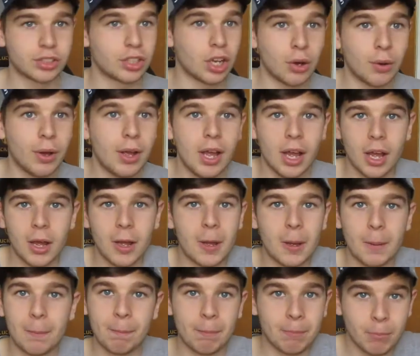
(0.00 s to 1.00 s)
So,
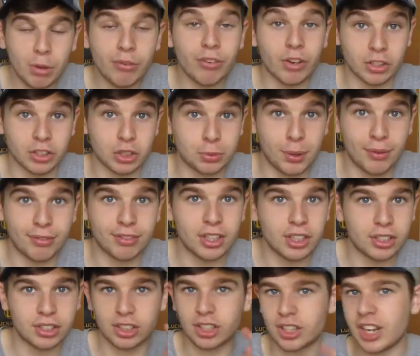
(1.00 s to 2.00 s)
moving on
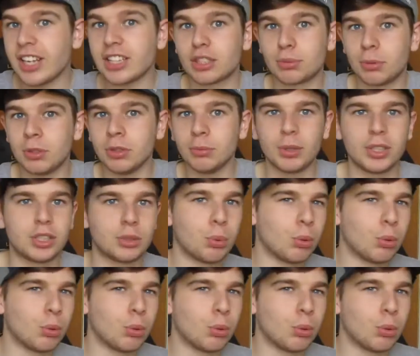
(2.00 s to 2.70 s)
swiftly to the next one, which